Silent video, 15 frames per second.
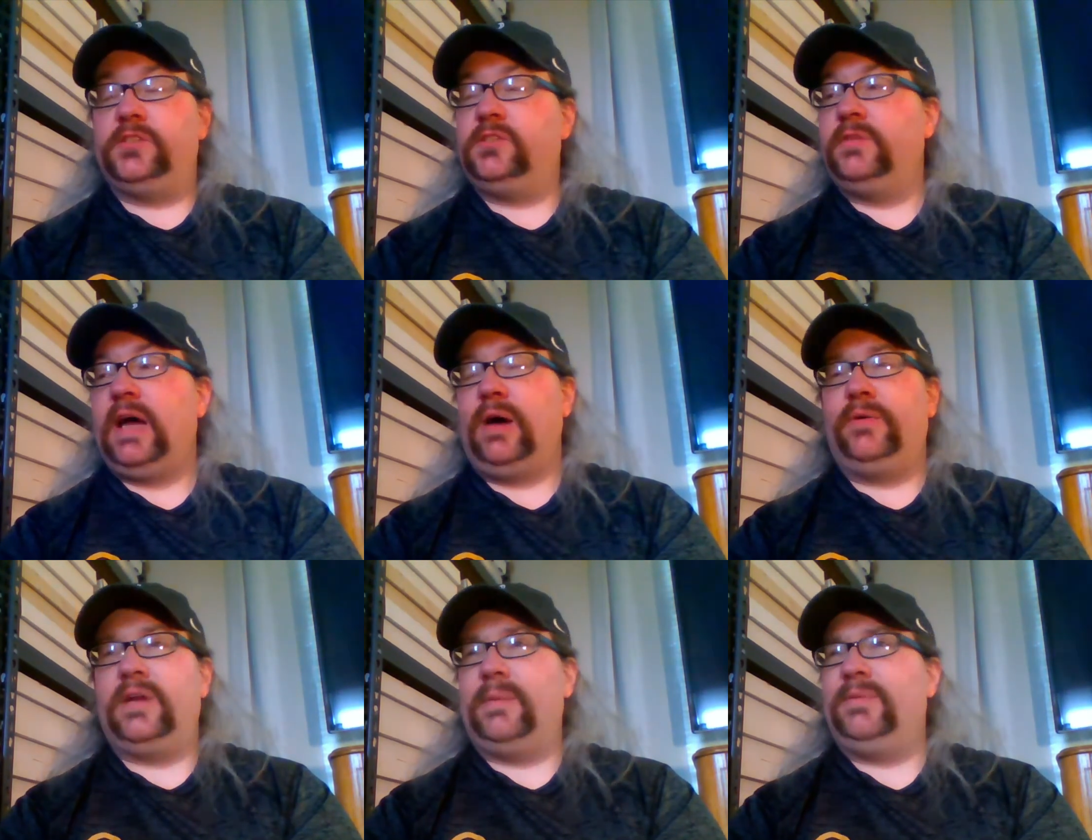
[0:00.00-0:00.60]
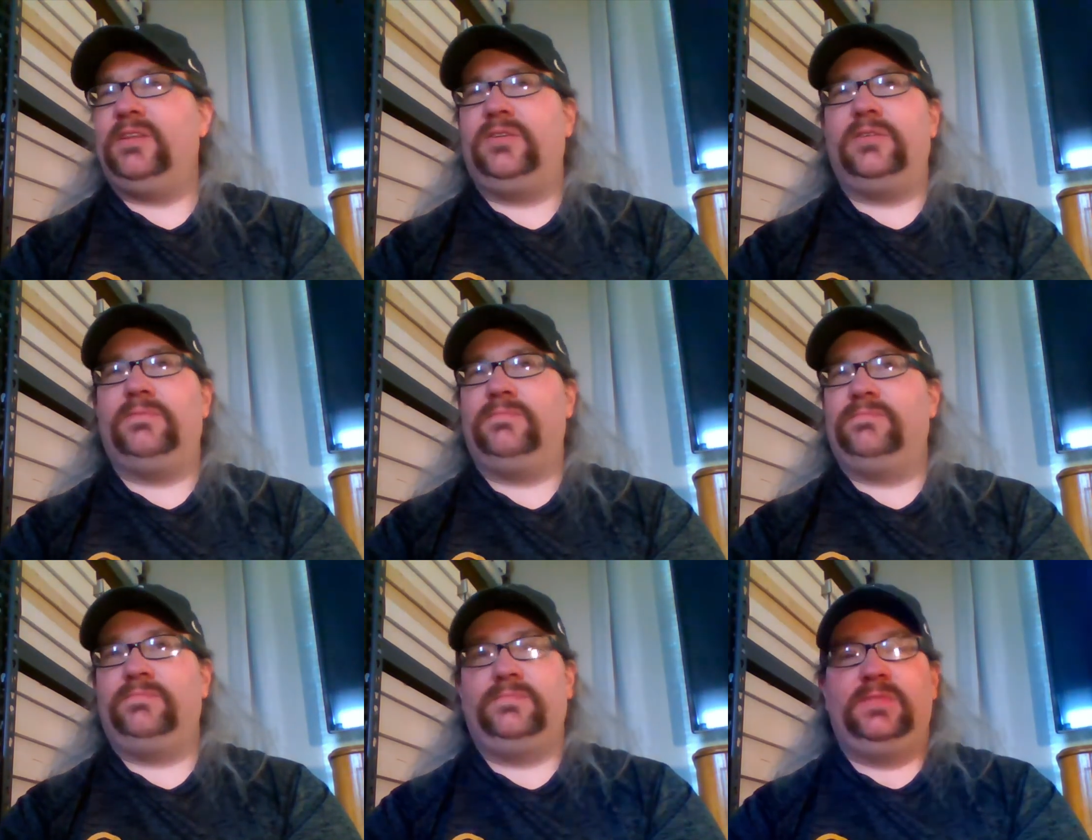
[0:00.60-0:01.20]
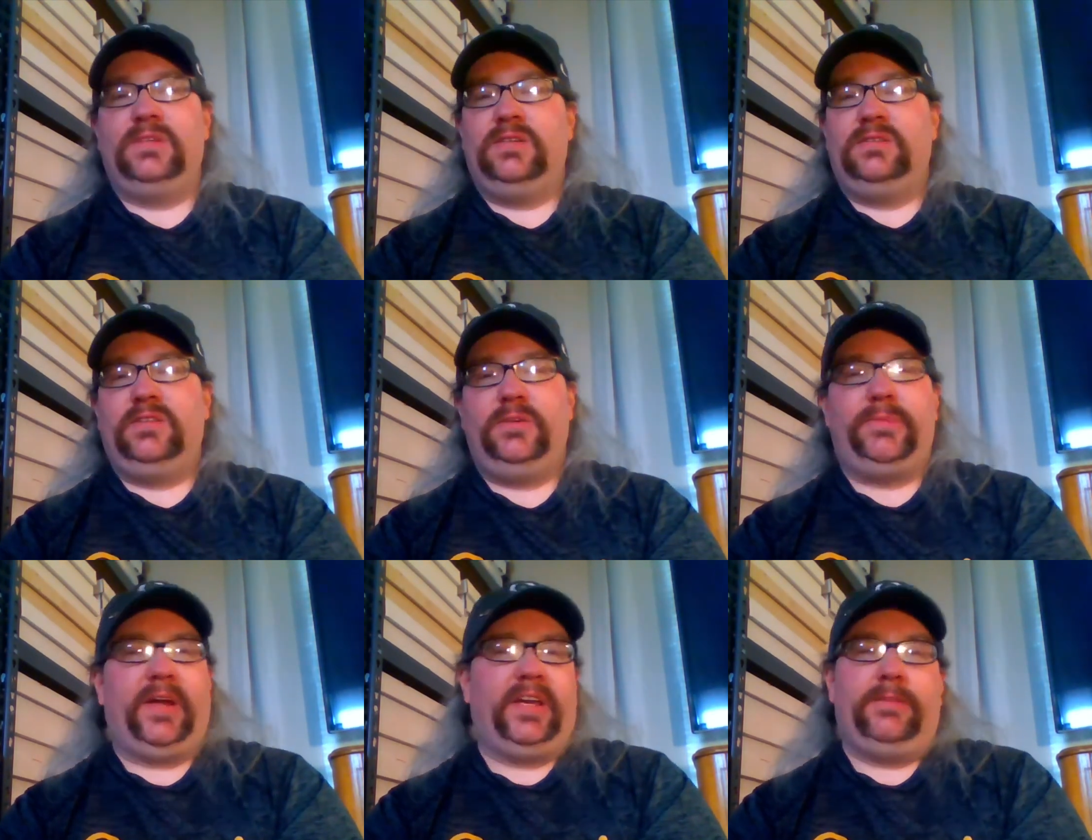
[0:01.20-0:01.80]
It's down. I mean, you can
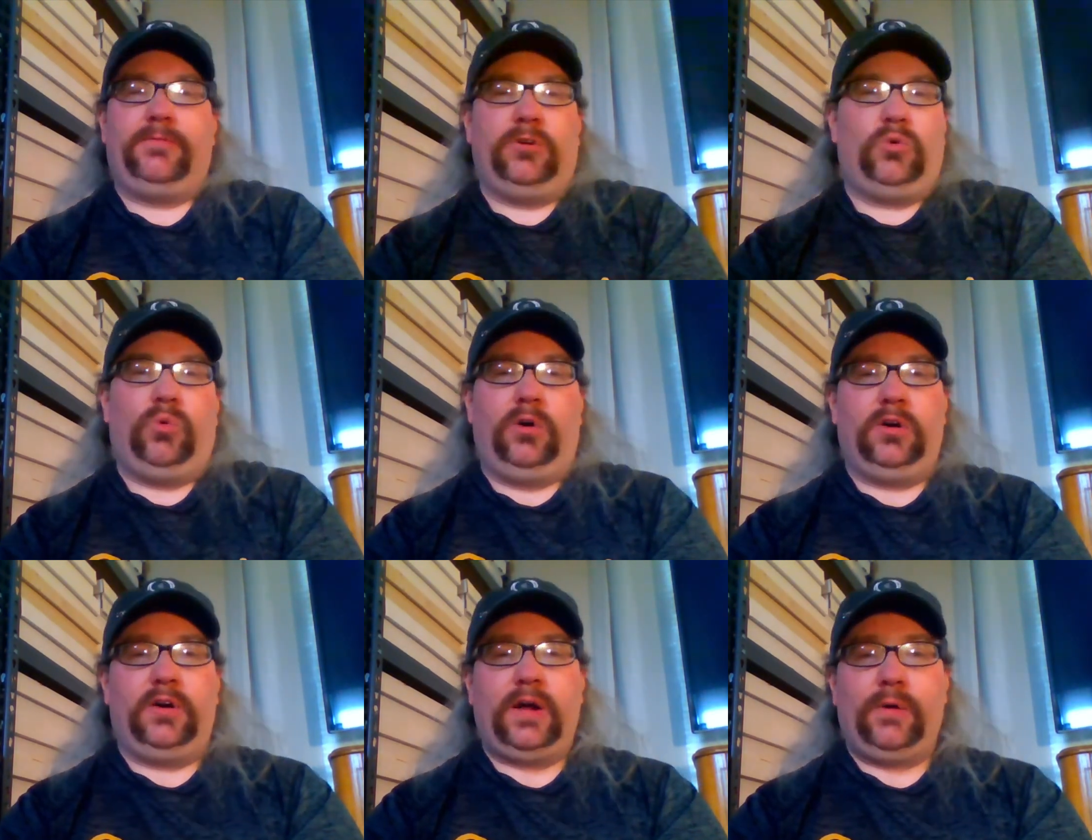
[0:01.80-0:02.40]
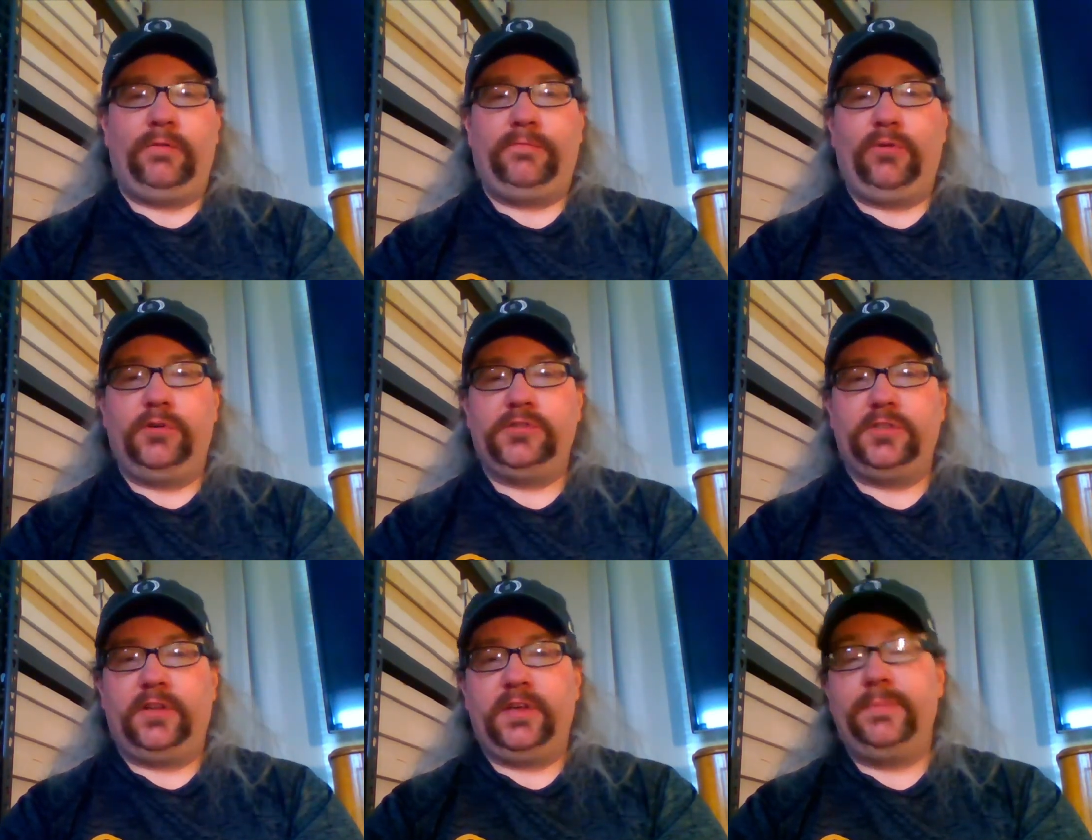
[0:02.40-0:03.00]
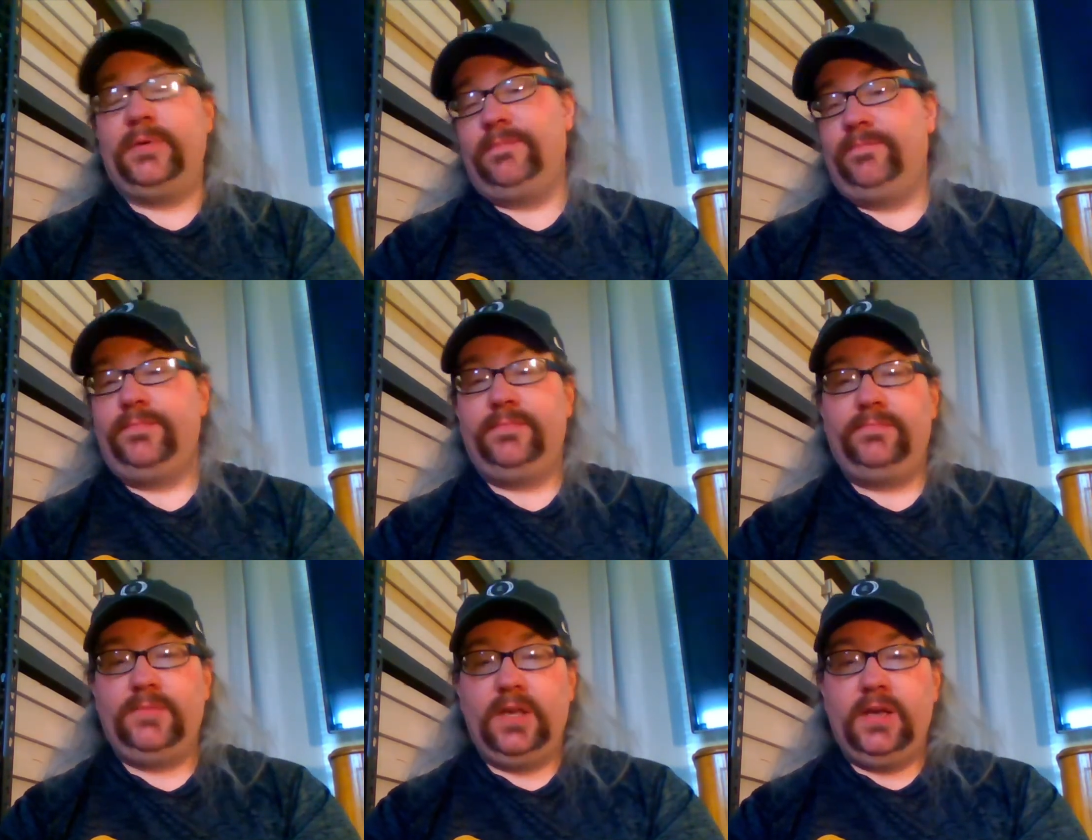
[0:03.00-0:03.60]
probably get it for a quarter now, unfortunately, but
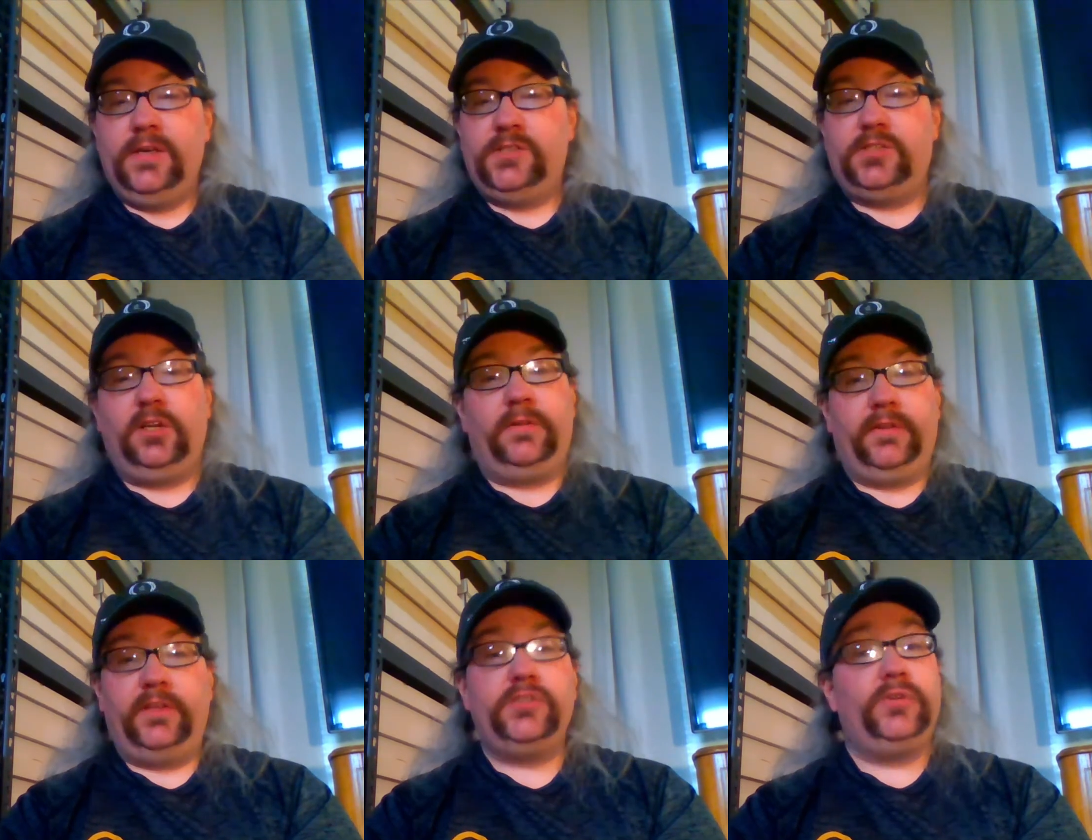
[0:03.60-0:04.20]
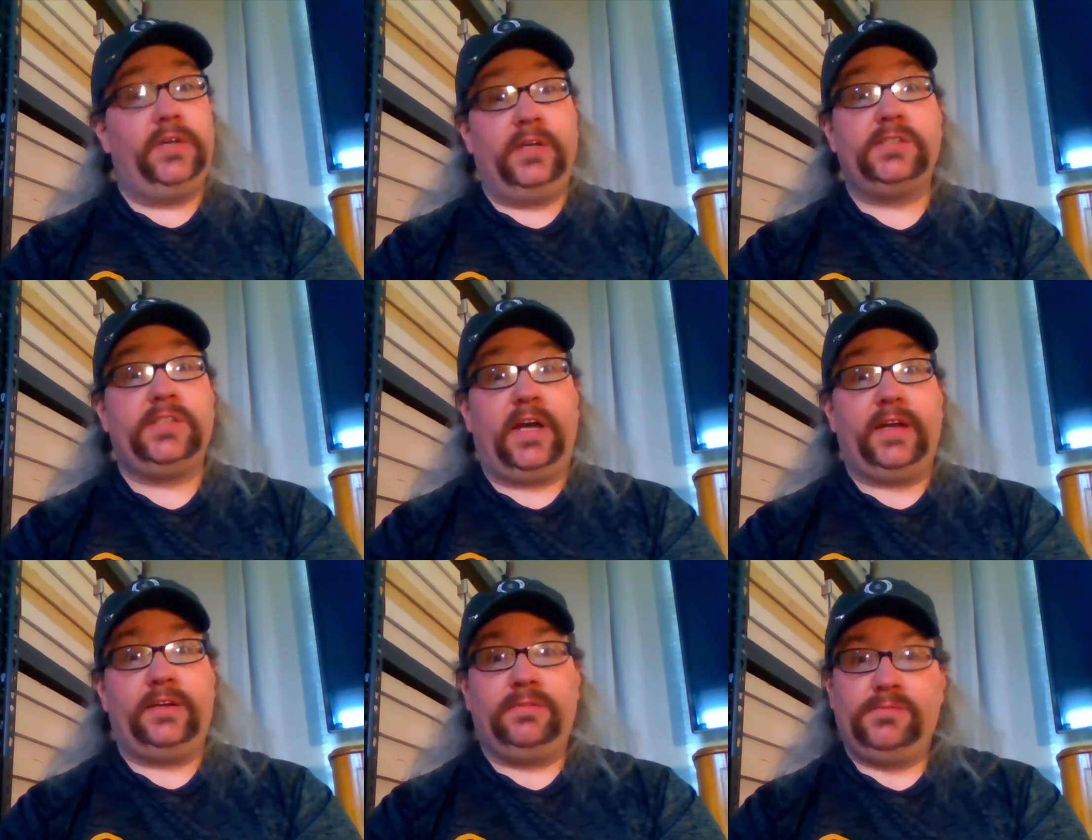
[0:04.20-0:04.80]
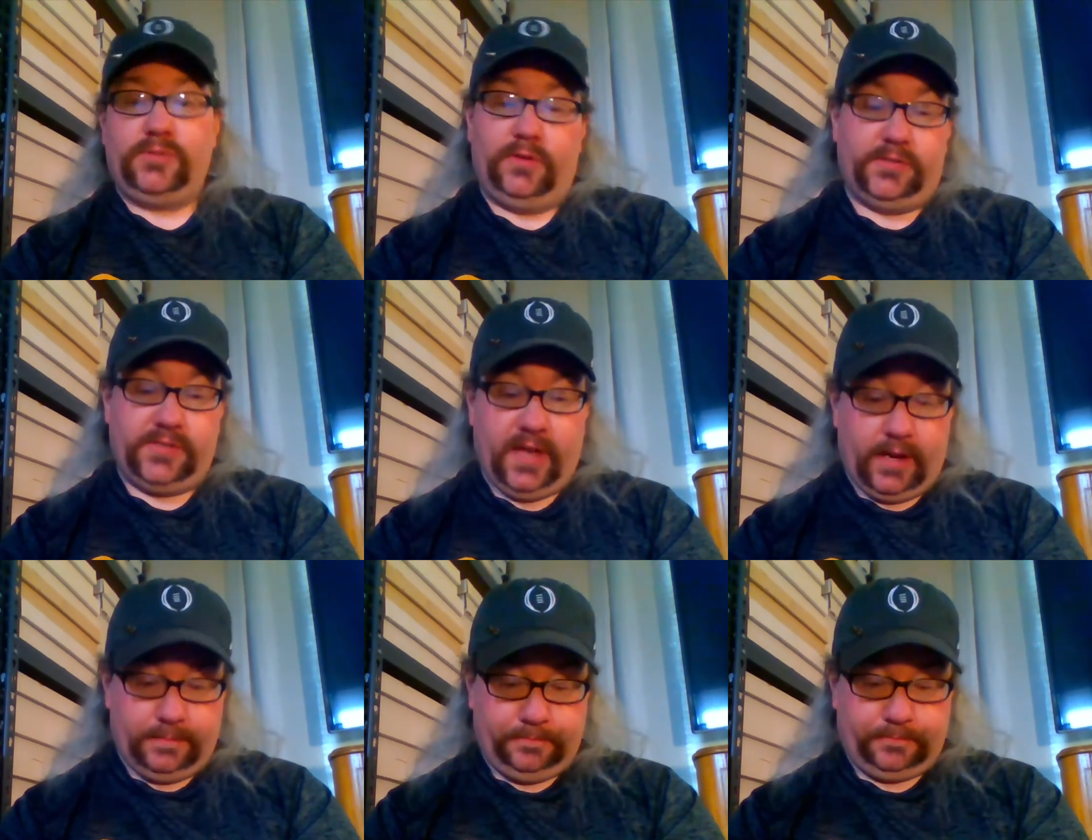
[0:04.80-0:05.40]
still, at least you can get it signed. So there's
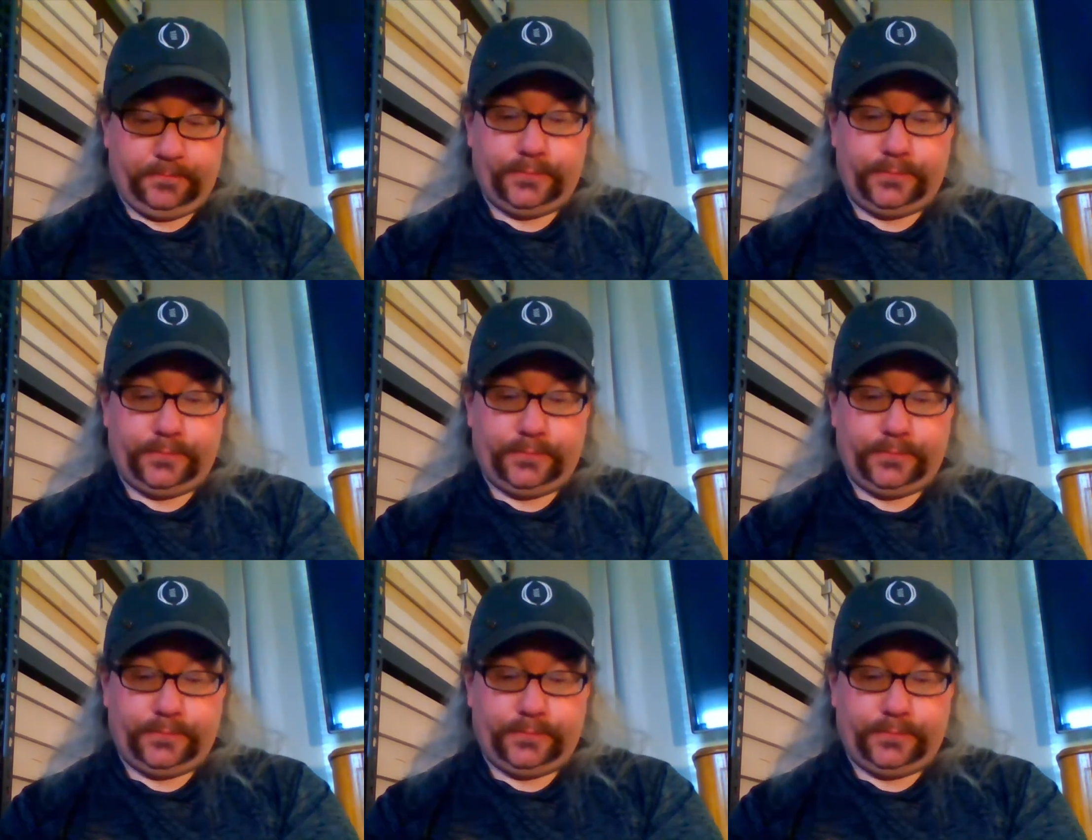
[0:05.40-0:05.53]
that.